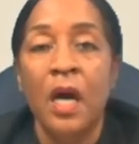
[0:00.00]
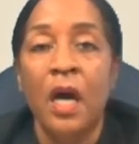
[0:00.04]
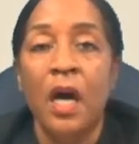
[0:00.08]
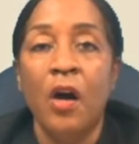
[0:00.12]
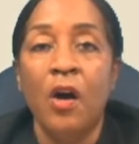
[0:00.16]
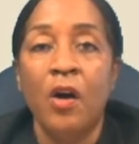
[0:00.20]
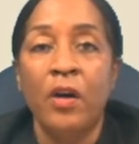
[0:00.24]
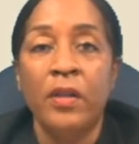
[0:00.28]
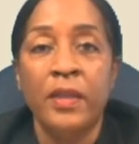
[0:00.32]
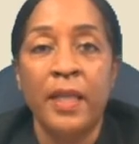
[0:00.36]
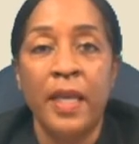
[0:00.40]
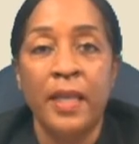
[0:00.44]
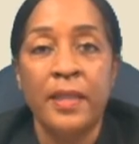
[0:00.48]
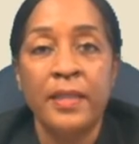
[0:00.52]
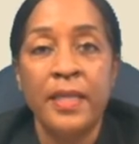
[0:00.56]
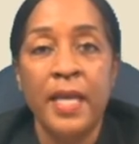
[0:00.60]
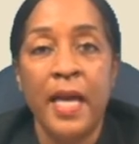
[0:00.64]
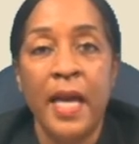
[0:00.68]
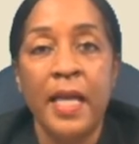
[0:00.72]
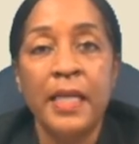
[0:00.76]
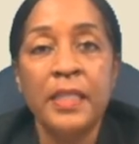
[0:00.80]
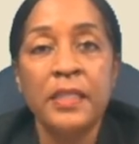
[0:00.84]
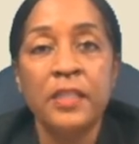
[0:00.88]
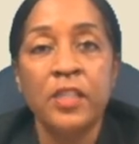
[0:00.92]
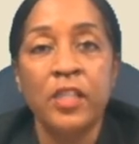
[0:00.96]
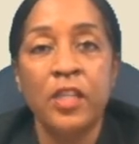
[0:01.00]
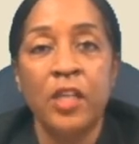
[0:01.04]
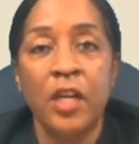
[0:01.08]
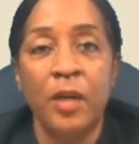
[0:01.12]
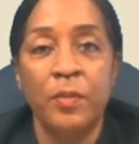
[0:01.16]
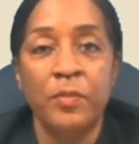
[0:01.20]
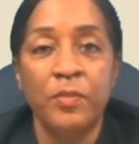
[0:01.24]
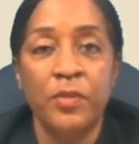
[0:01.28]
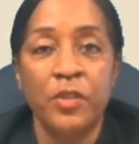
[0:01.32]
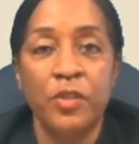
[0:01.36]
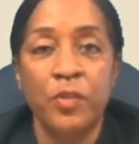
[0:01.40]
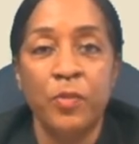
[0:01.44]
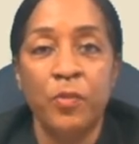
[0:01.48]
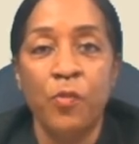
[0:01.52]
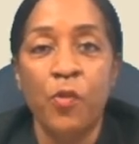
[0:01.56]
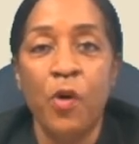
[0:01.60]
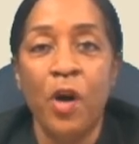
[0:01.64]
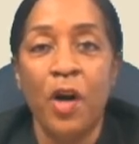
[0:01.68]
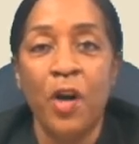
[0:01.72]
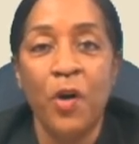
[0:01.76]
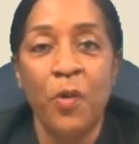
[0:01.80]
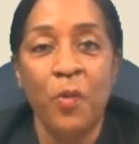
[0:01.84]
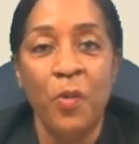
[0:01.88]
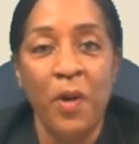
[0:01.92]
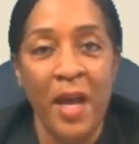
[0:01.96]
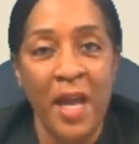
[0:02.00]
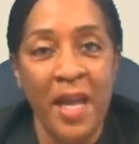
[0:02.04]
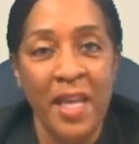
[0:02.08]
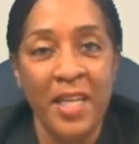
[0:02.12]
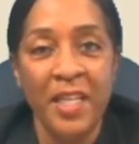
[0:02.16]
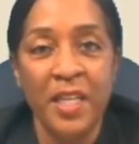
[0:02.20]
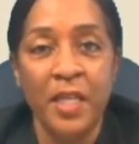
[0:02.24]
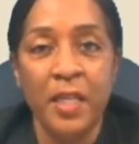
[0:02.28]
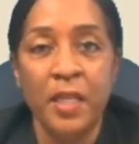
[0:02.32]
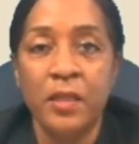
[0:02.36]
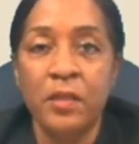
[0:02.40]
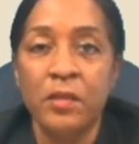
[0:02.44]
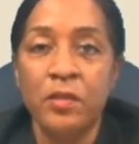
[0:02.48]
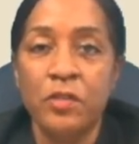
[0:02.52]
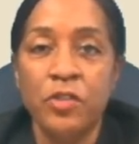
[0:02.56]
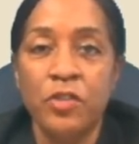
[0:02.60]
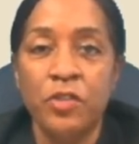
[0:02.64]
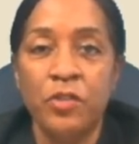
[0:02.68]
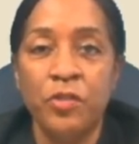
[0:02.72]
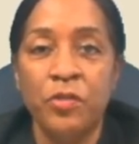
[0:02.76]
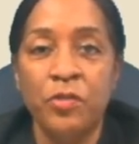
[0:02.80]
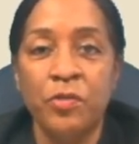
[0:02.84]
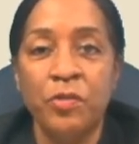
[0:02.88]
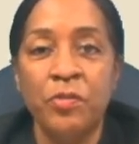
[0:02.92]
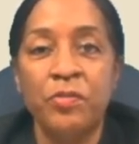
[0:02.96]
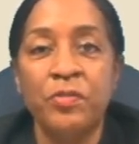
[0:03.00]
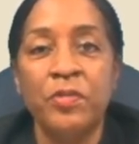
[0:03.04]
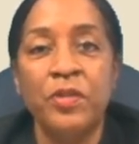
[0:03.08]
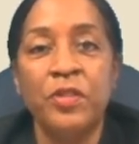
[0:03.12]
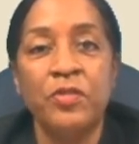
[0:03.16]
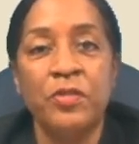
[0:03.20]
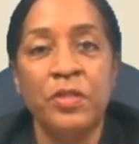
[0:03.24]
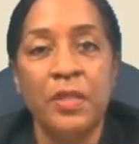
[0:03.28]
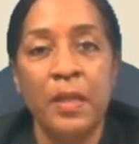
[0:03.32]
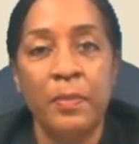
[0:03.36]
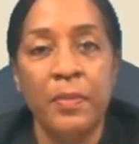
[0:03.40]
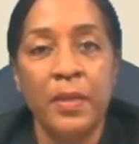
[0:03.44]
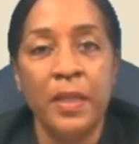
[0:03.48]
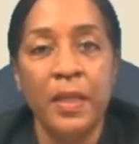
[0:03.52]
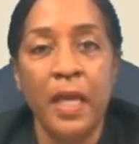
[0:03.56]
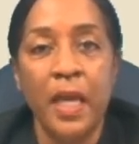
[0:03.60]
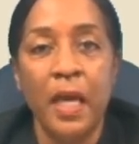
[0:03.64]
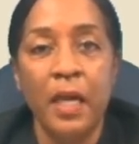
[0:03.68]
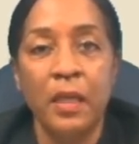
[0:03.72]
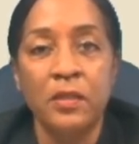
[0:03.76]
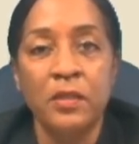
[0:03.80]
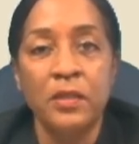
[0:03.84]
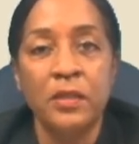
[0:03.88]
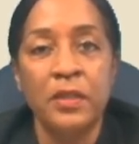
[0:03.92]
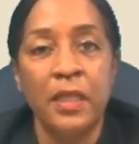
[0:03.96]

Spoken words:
on that task to walk away and to do something else.